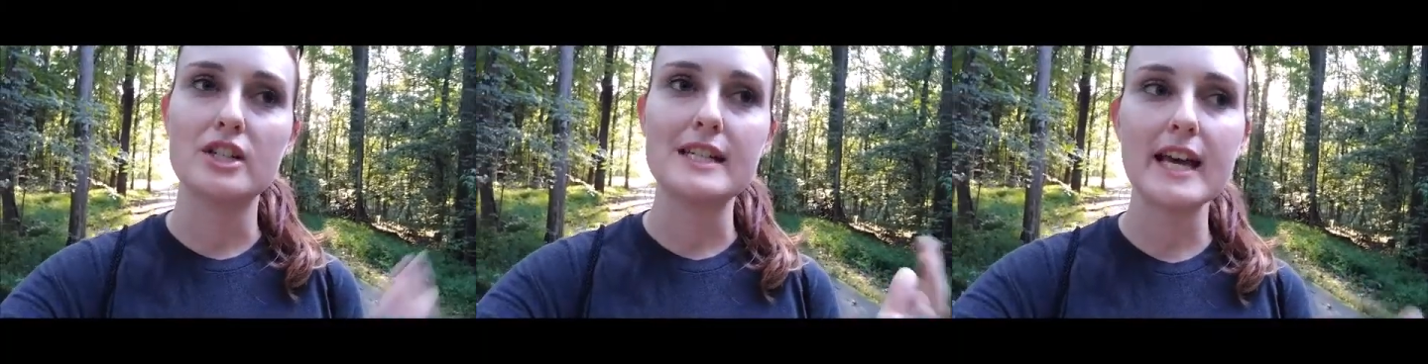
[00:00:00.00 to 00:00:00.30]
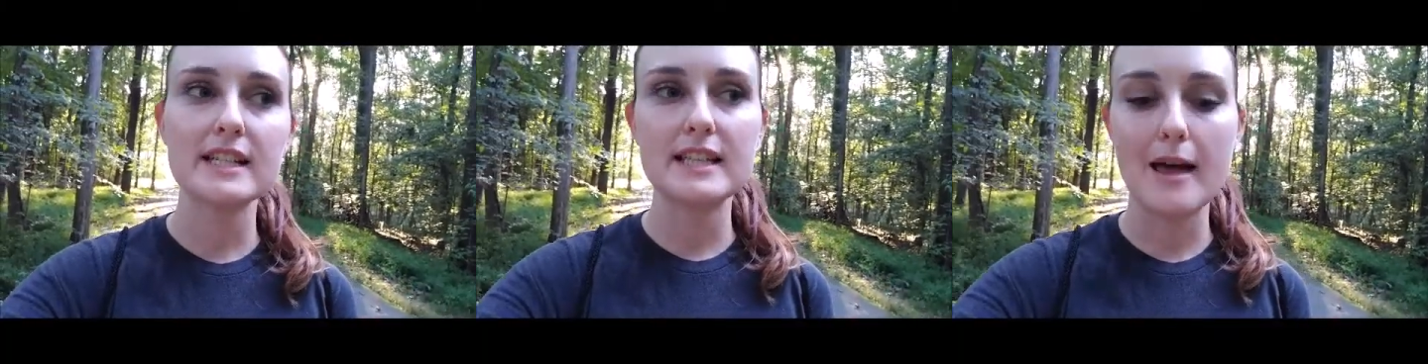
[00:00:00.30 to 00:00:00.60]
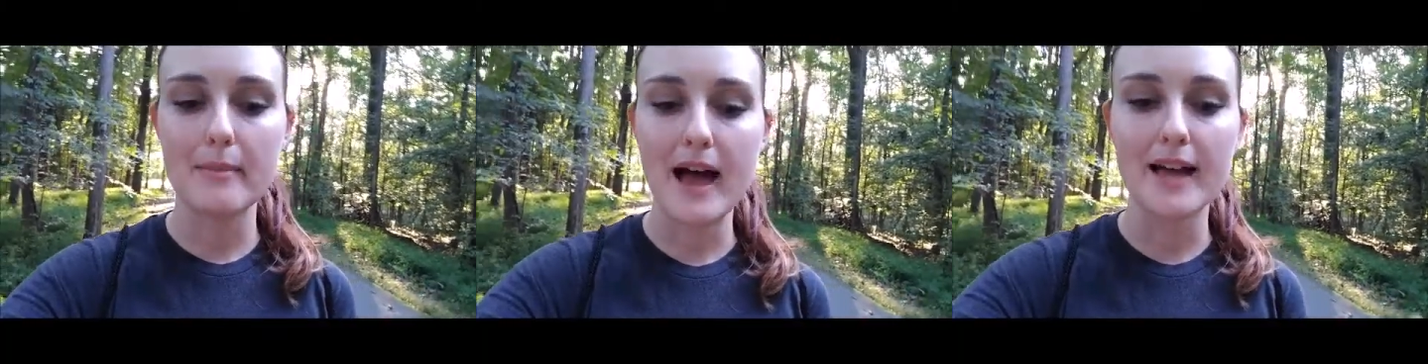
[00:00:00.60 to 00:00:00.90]
And take a
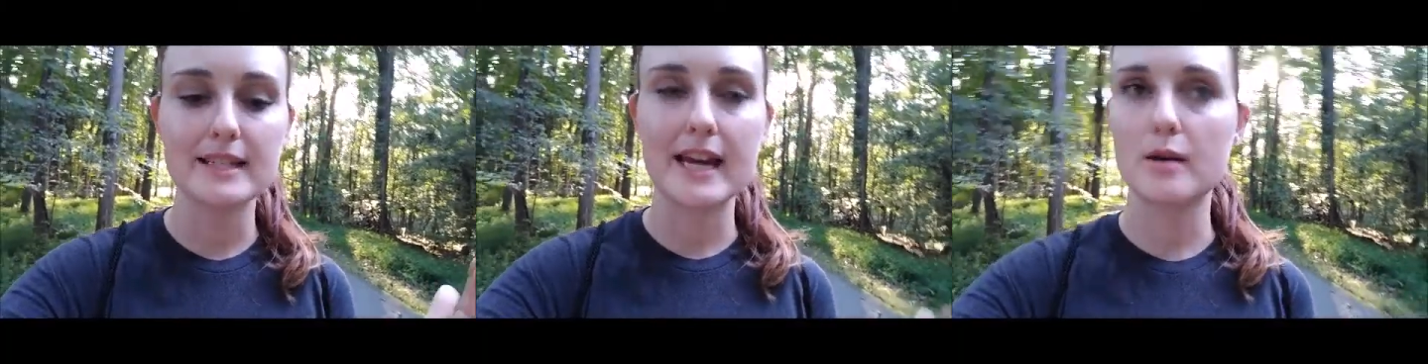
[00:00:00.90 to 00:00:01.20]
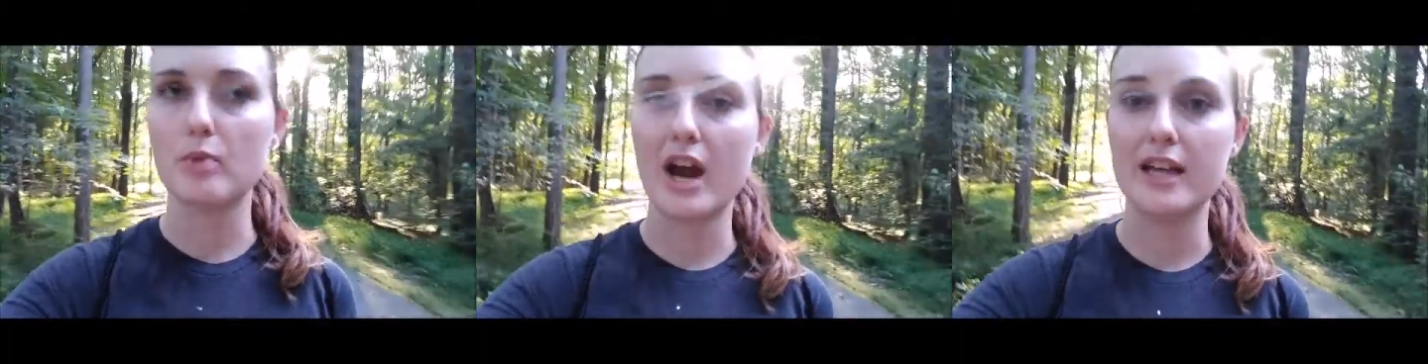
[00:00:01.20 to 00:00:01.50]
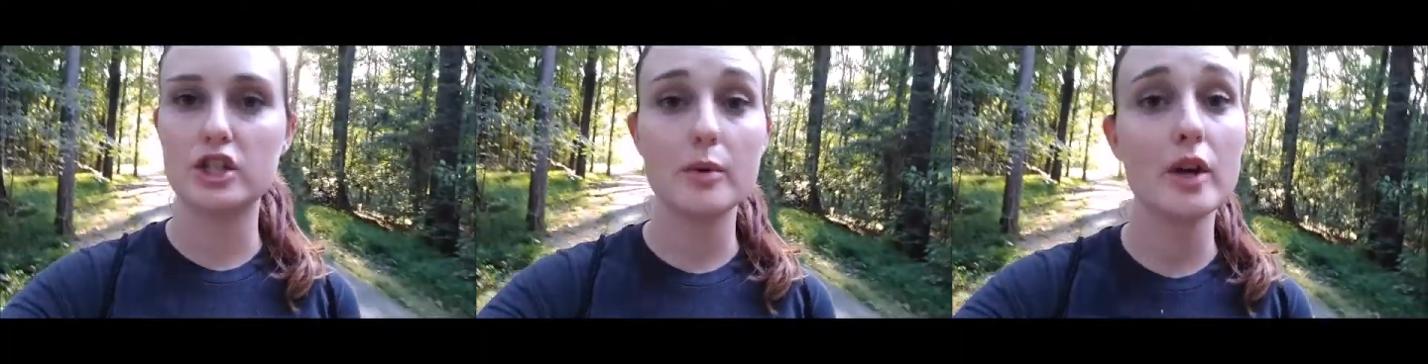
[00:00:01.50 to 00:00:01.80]
step back, take a
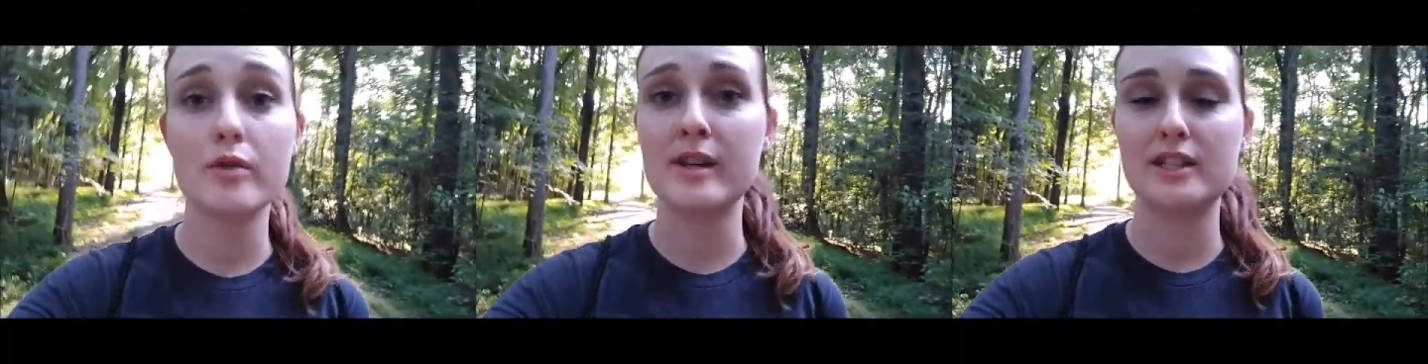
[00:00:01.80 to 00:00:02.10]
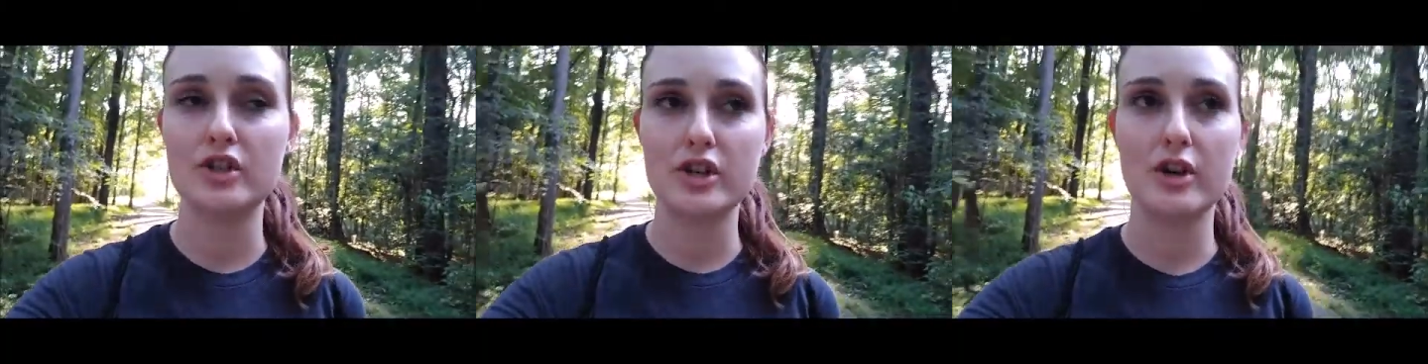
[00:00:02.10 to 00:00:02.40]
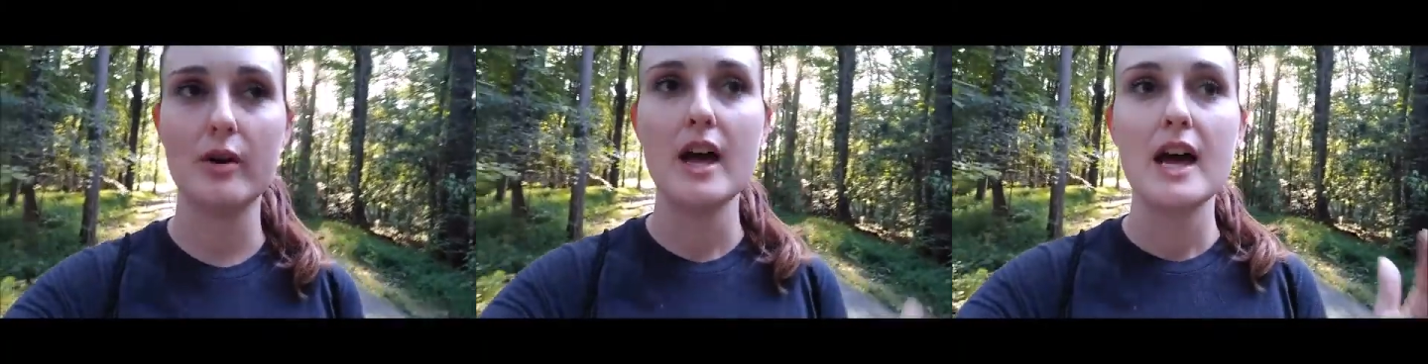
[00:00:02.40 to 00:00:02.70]
break, do what you need to
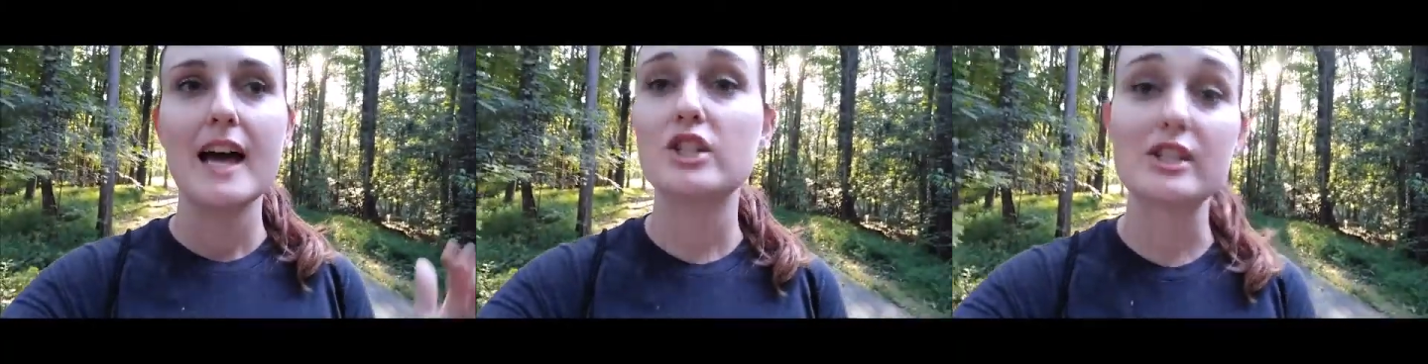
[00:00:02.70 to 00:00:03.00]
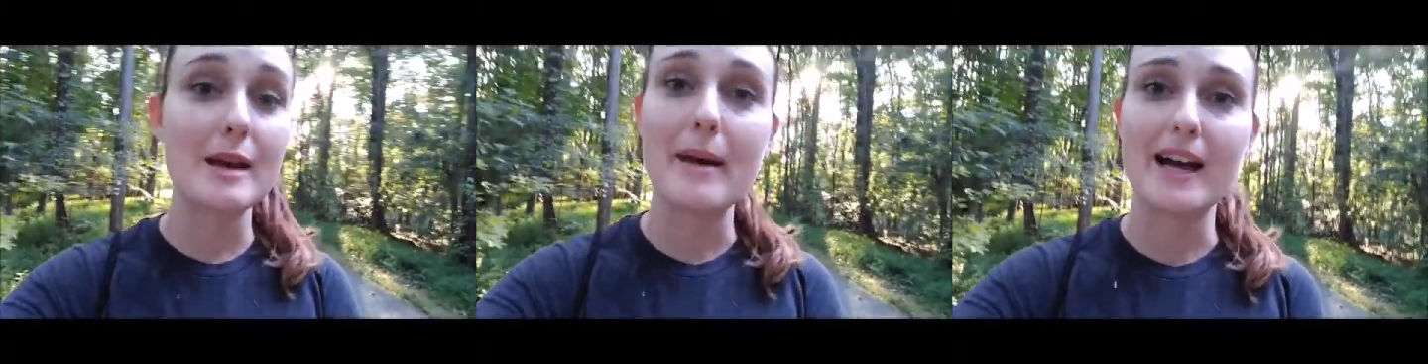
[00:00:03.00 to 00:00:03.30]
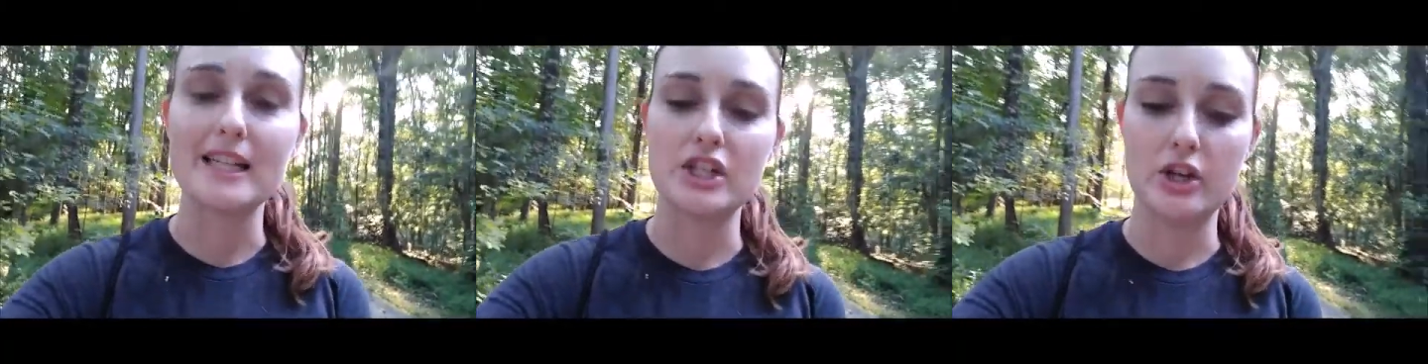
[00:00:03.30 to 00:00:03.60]
do, and just get
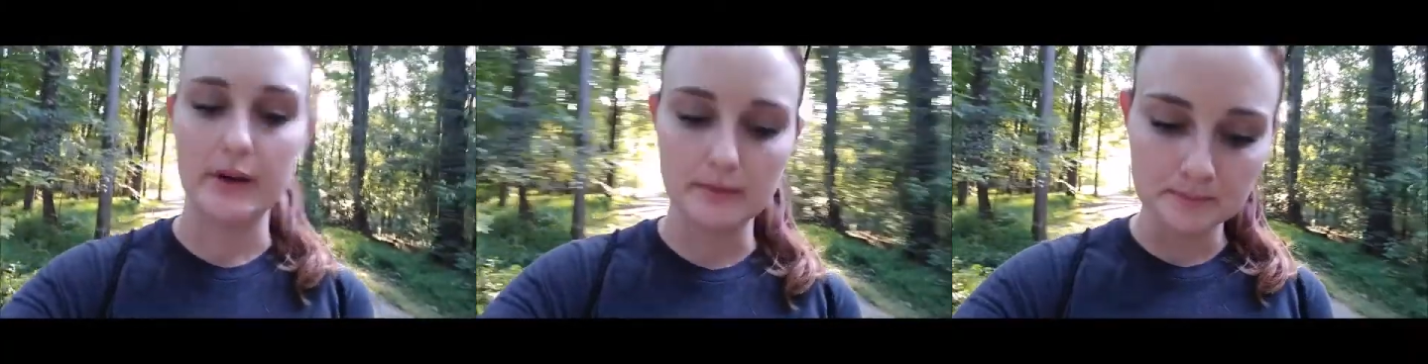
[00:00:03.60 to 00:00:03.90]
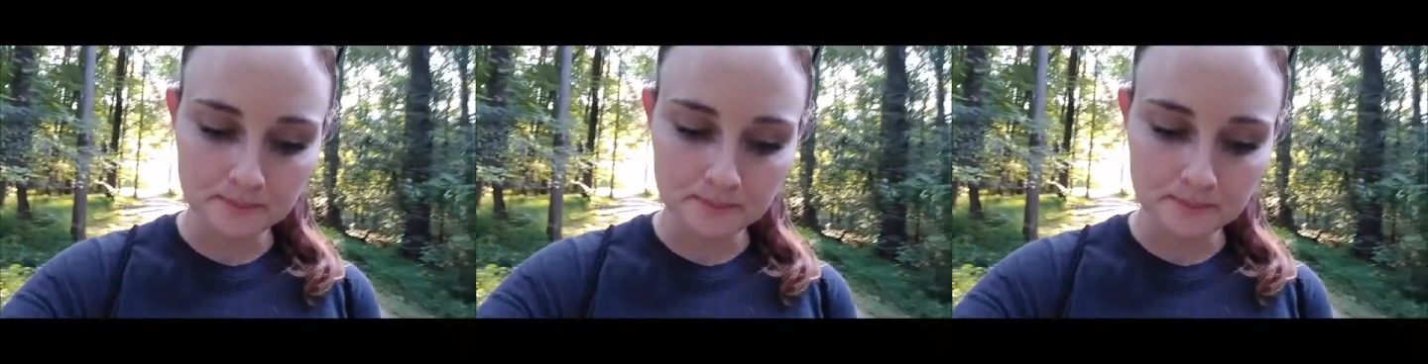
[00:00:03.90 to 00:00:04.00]
back into it.